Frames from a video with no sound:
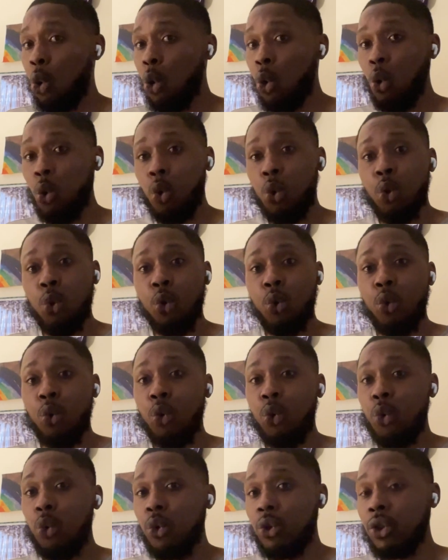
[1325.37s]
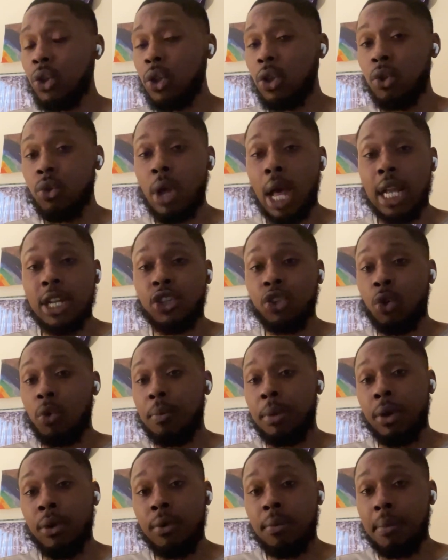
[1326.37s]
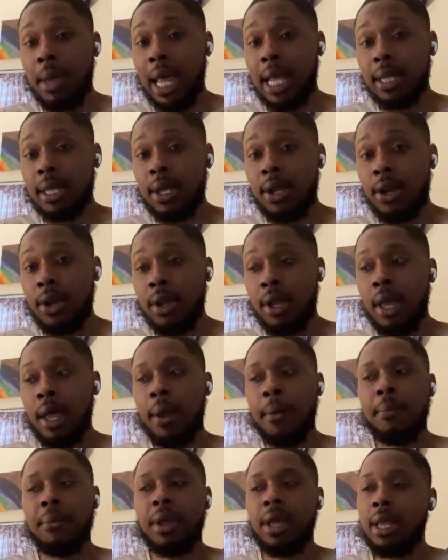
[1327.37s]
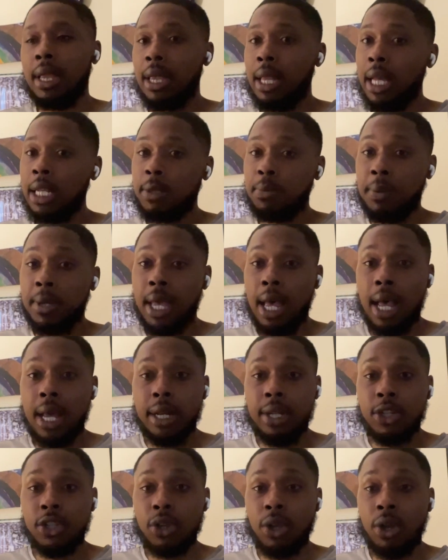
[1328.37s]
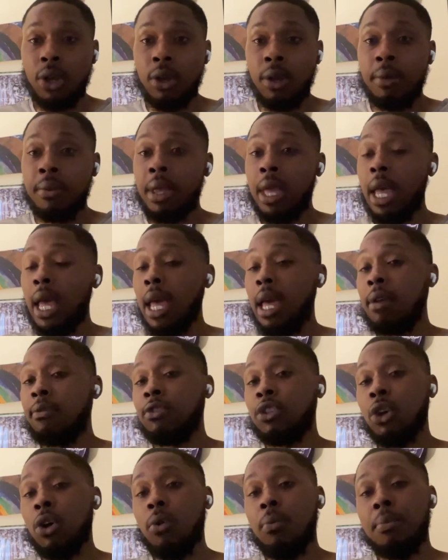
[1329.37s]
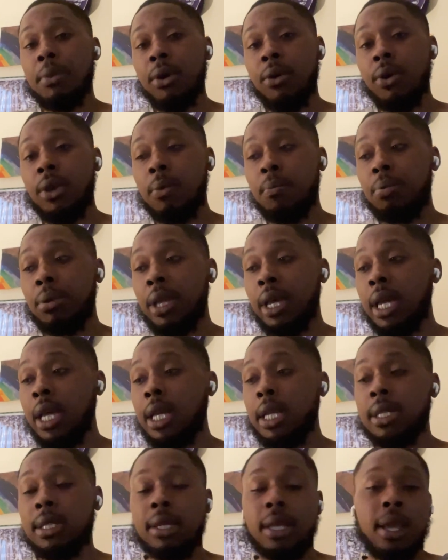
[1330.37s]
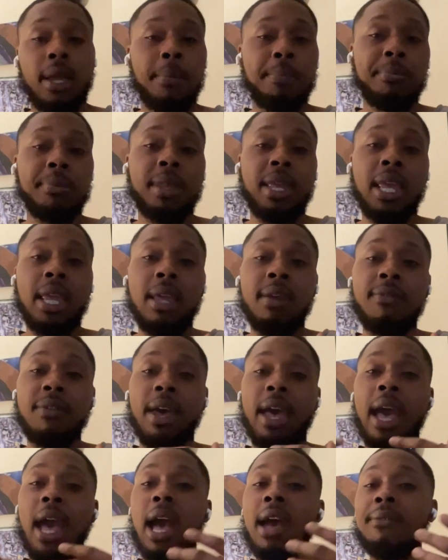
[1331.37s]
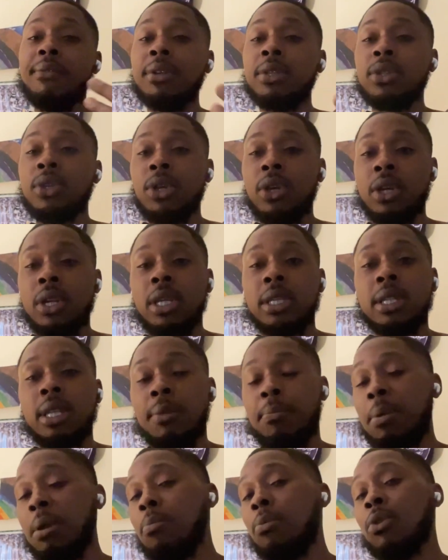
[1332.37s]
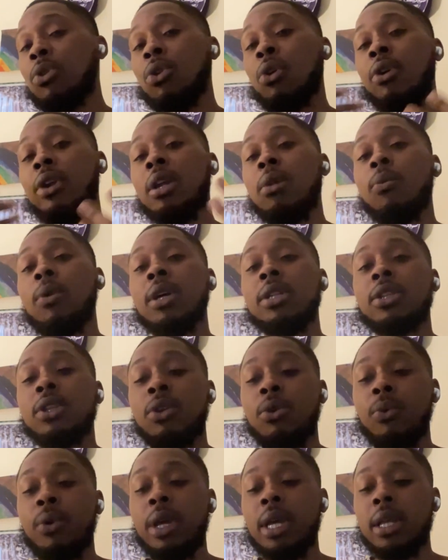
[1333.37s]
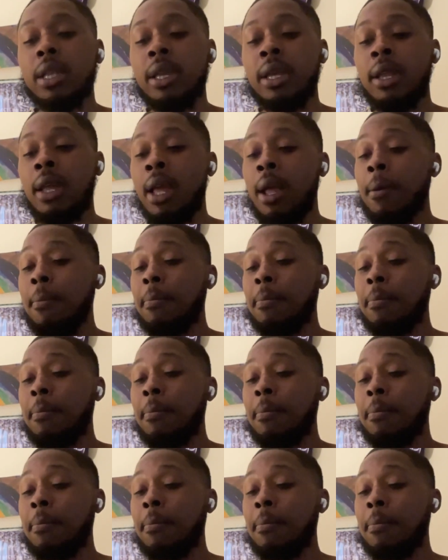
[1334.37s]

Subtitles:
you got Joe Milton back there? Let's be honest, y'all. If Joe Milton plays even half as good as people thought he was in New England,